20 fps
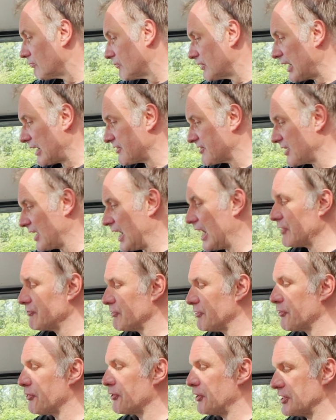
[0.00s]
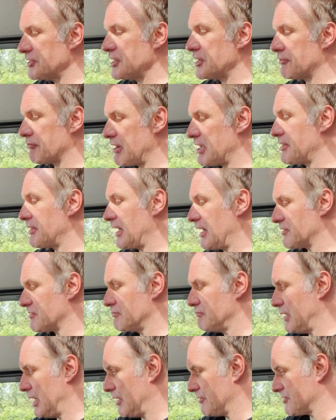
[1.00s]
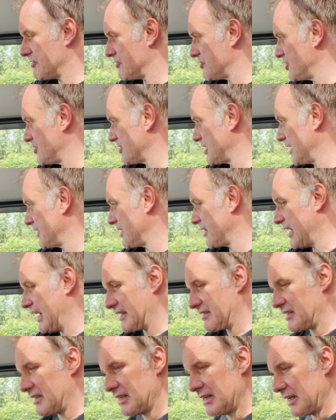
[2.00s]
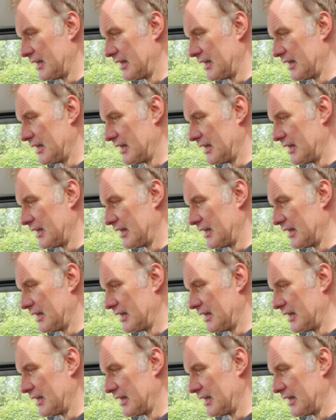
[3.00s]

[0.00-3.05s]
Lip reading: let's say 133,000 miles. It's just under that.